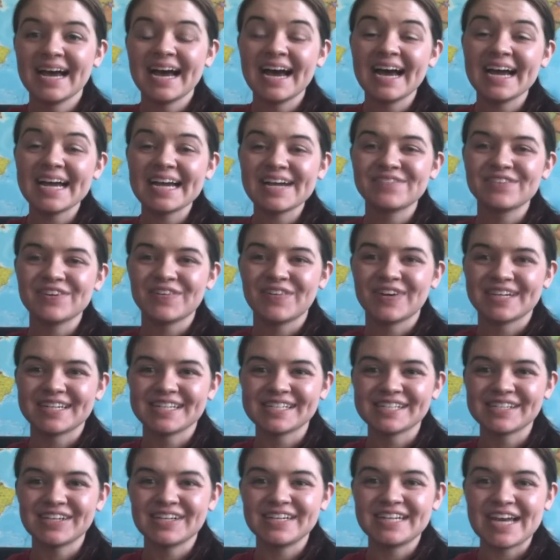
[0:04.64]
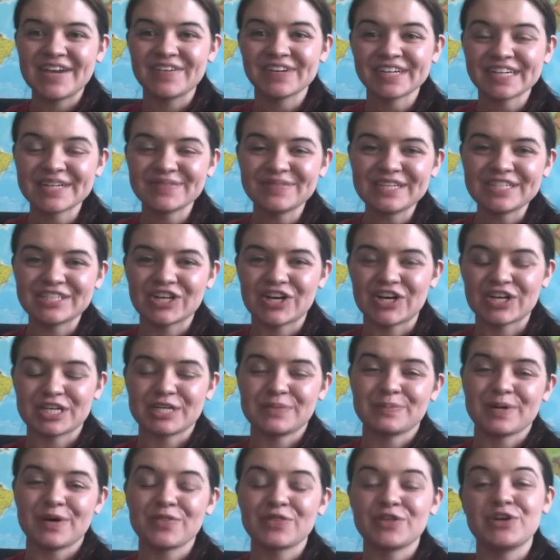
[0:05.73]
Hi everyone, so today we're going to be talking
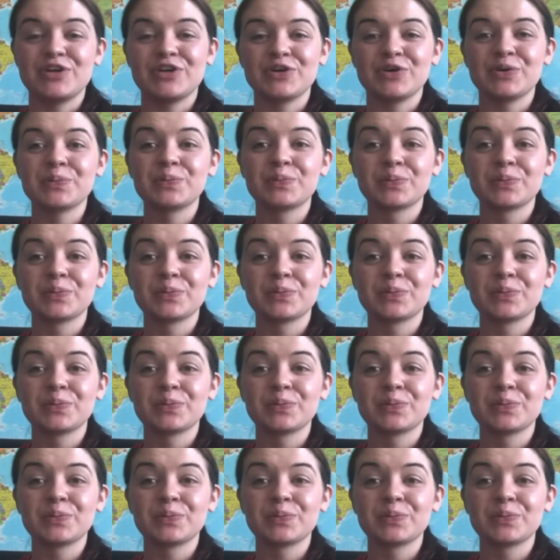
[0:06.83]
about the new